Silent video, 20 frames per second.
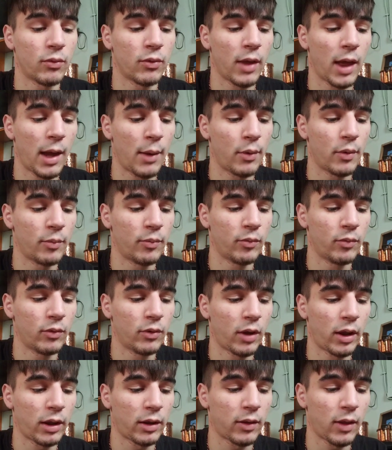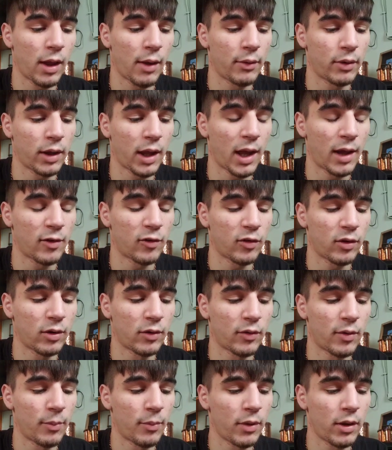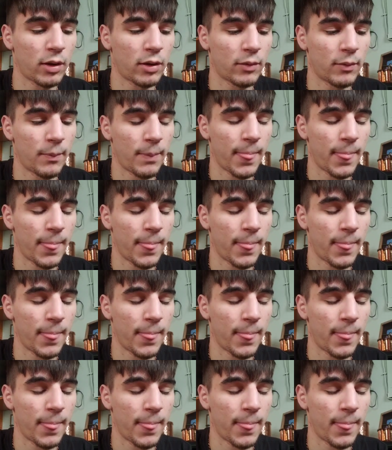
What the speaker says: that I would catch it or something.